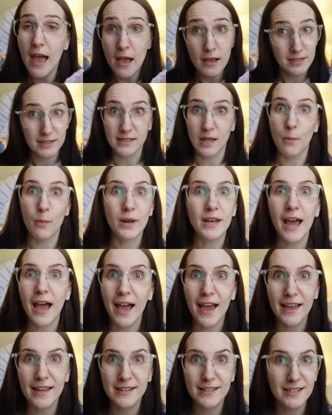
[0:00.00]
someone
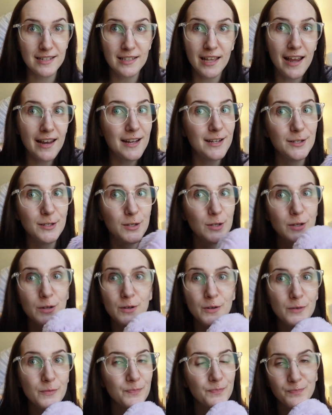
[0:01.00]
had decided
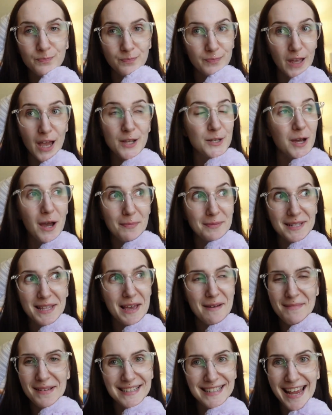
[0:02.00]
to adopt
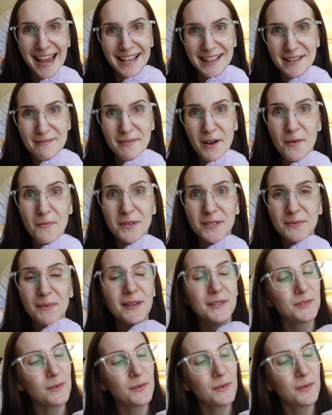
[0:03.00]
them and take them home as well.